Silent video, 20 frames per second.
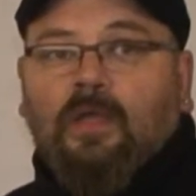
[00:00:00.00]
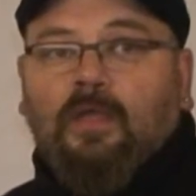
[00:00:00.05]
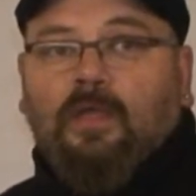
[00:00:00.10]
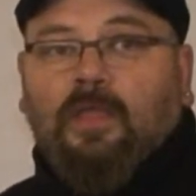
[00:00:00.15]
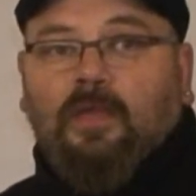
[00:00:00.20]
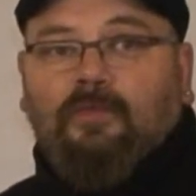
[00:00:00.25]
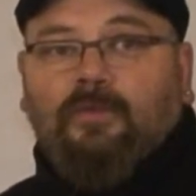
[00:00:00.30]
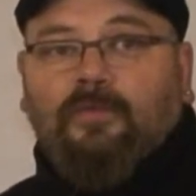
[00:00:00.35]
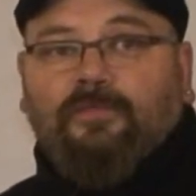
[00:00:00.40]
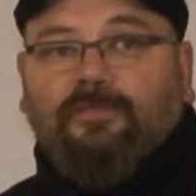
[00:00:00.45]

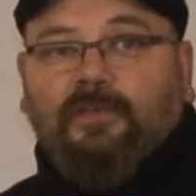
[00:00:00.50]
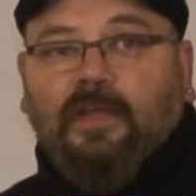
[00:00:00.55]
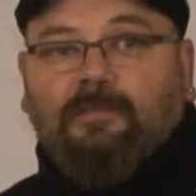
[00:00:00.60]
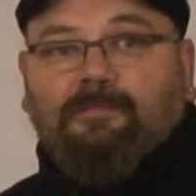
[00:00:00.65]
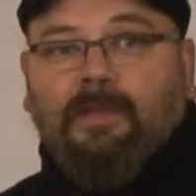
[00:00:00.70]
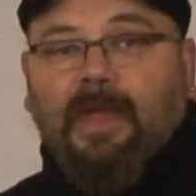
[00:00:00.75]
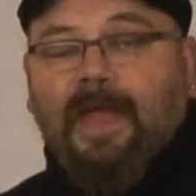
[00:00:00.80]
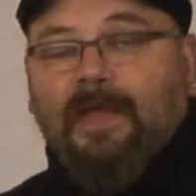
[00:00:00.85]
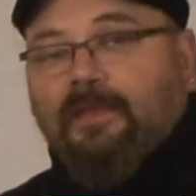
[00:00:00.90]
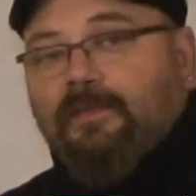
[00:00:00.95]
can reflect
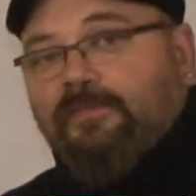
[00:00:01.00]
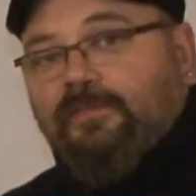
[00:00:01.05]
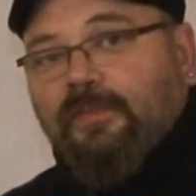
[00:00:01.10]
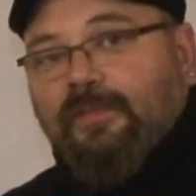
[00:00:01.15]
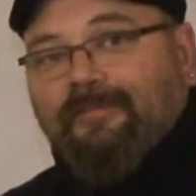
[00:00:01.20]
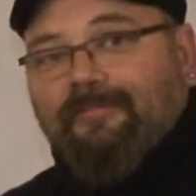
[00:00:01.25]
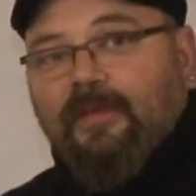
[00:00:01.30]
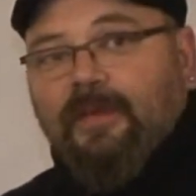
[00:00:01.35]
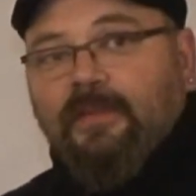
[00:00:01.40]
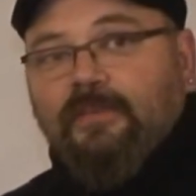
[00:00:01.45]
back into
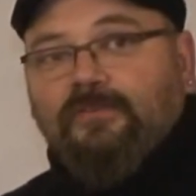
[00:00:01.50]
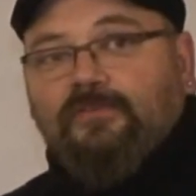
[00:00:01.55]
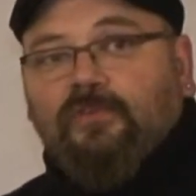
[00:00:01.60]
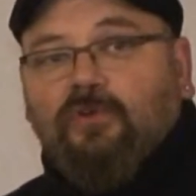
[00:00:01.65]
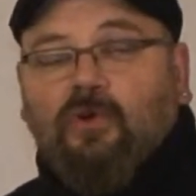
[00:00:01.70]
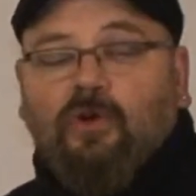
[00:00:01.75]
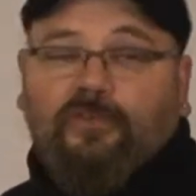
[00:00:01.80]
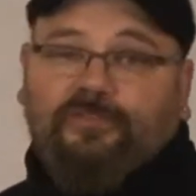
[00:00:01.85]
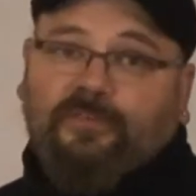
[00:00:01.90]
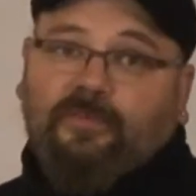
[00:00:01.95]
the lens,
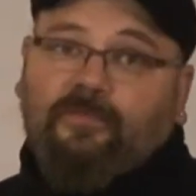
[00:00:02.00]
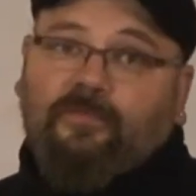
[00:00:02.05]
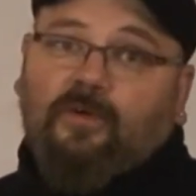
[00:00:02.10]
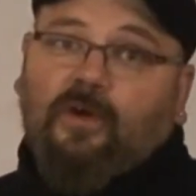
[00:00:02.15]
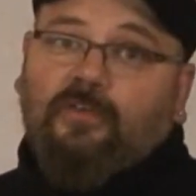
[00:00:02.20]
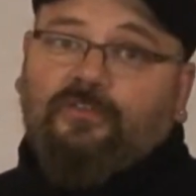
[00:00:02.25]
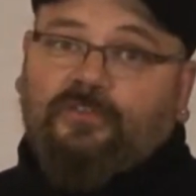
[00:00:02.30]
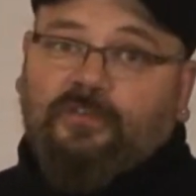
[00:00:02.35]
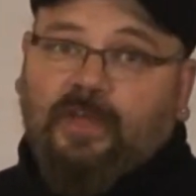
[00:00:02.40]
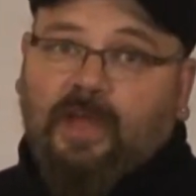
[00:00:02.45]
causing
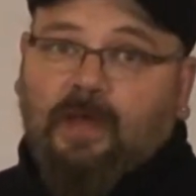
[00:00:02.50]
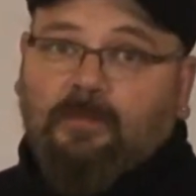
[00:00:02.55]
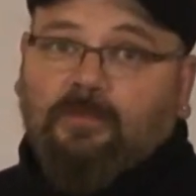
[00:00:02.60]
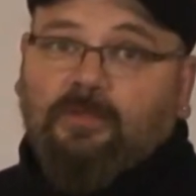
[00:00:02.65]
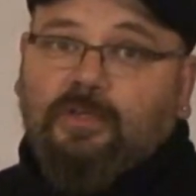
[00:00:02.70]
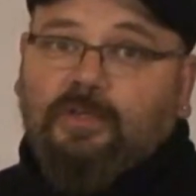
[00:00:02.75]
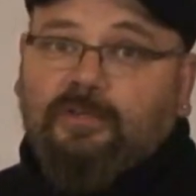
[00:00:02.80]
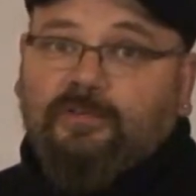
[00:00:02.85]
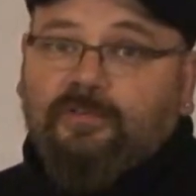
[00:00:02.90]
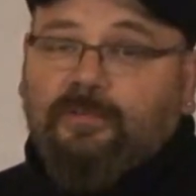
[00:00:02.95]
false
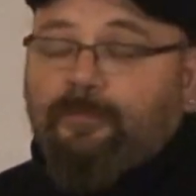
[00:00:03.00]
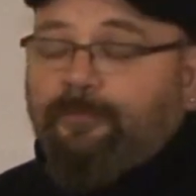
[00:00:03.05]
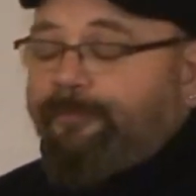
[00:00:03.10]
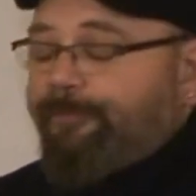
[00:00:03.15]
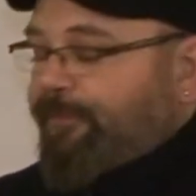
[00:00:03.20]
anomalies.